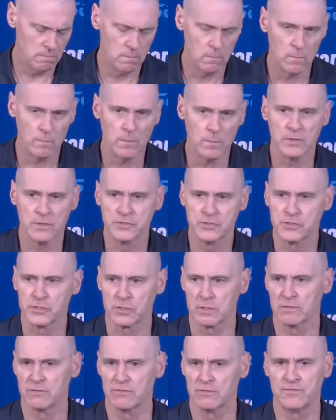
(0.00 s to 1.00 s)

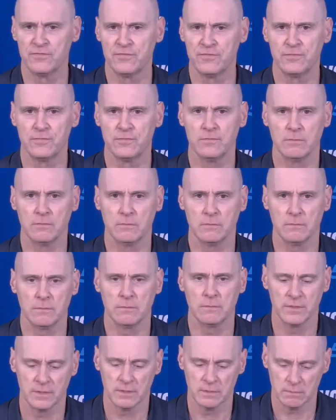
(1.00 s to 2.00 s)
unsure of
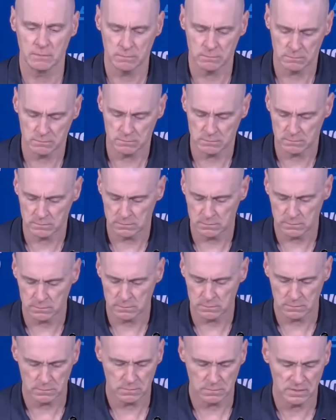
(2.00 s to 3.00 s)
the
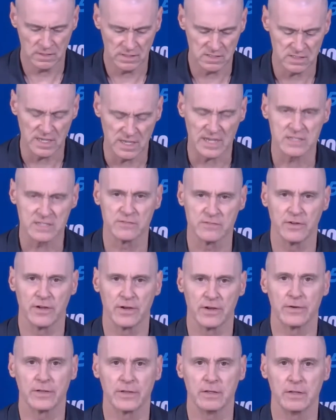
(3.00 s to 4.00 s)
exact
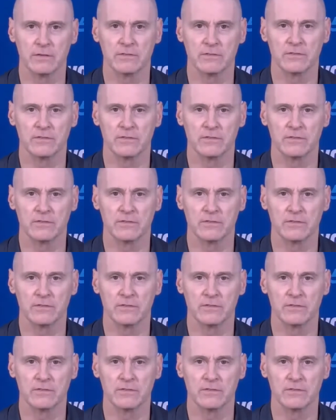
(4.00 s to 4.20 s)
severity of